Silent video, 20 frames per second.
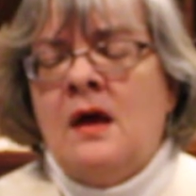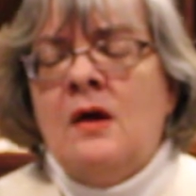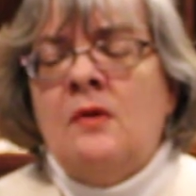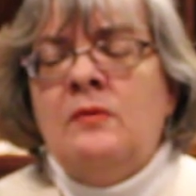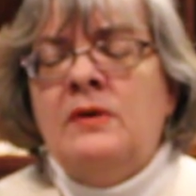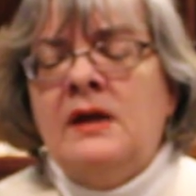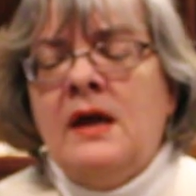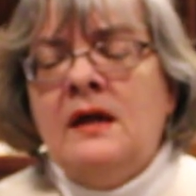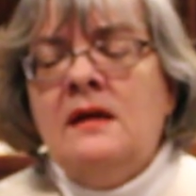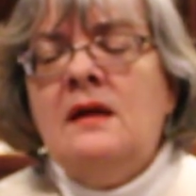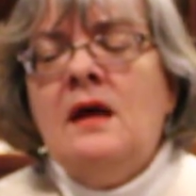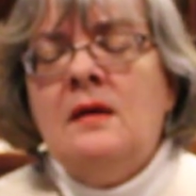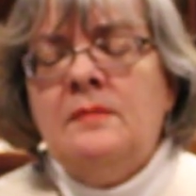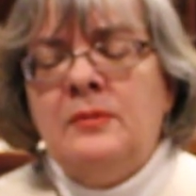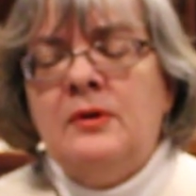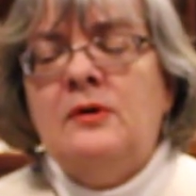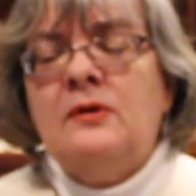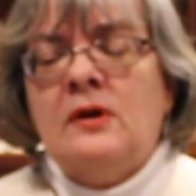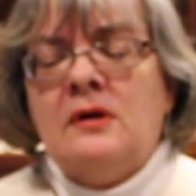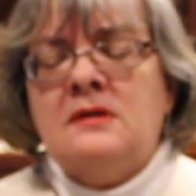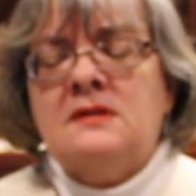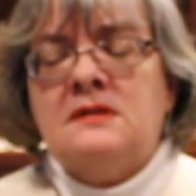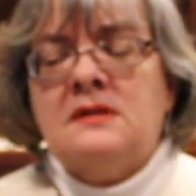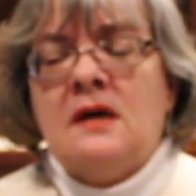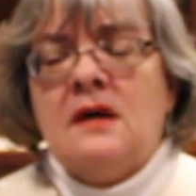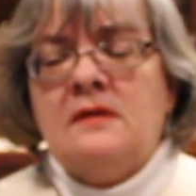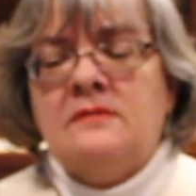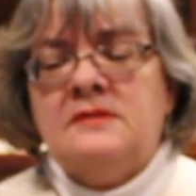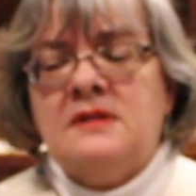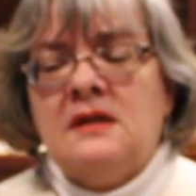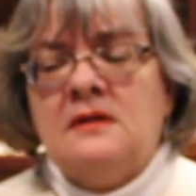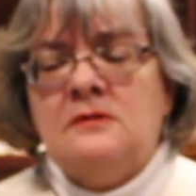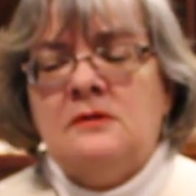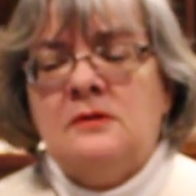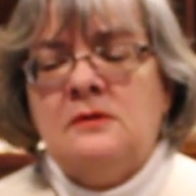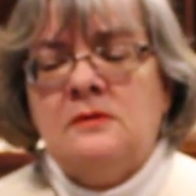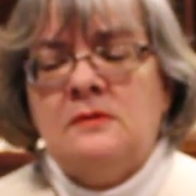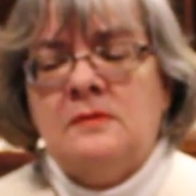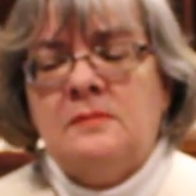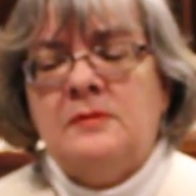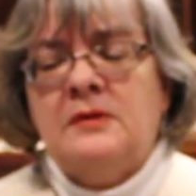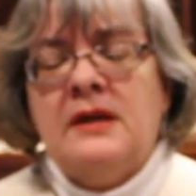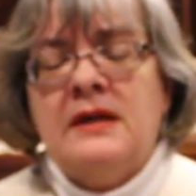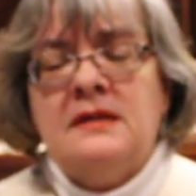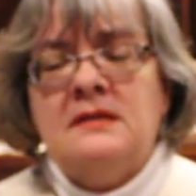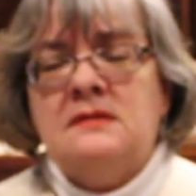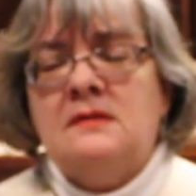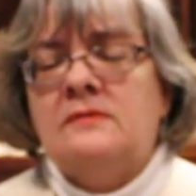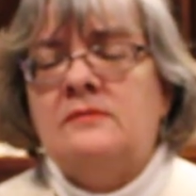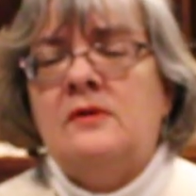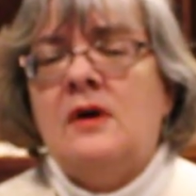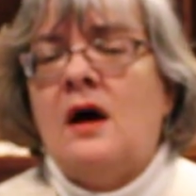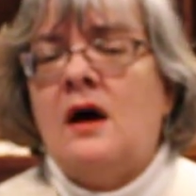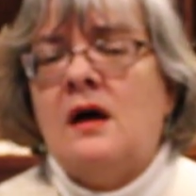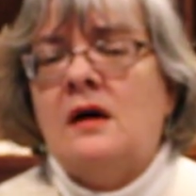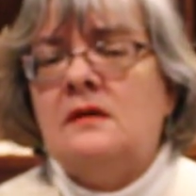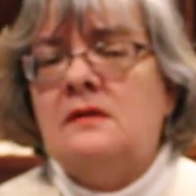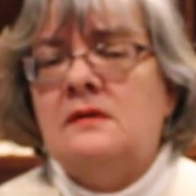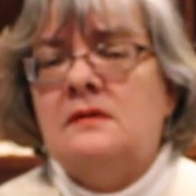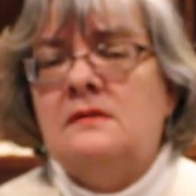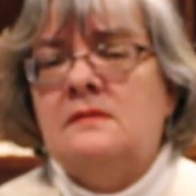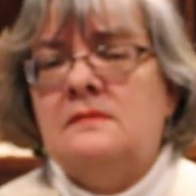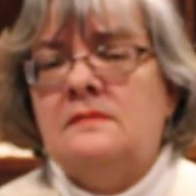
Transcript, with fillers: We cannot put ourselves into the place of God.